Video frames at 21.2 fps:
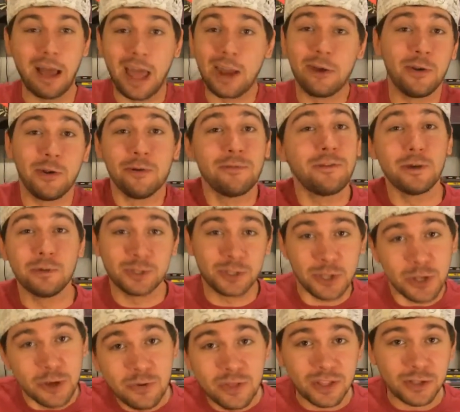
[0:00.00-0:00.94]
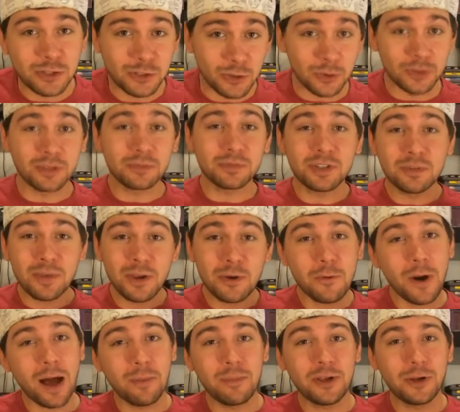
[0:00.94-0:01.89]
don't know if it was you that sold them to me,
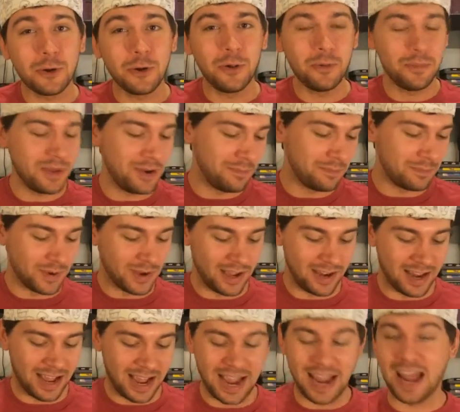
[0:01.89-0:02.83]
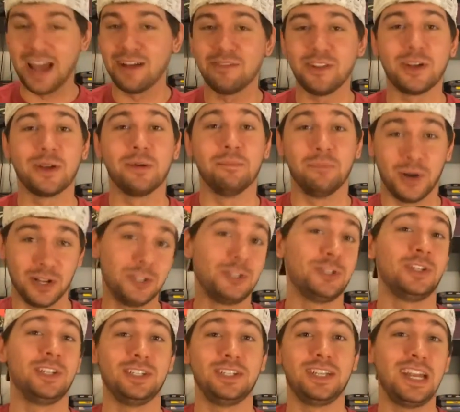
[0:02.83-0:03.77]
Robbie Coleman, but I have like a
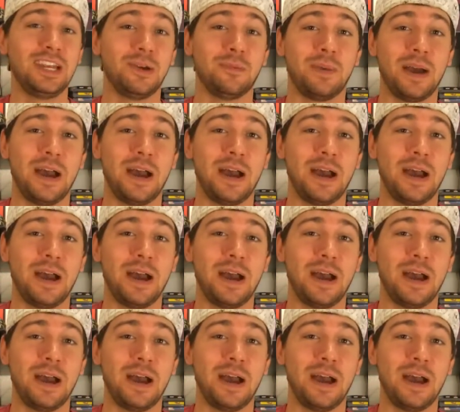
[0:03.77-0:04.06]
bunch of Nintendo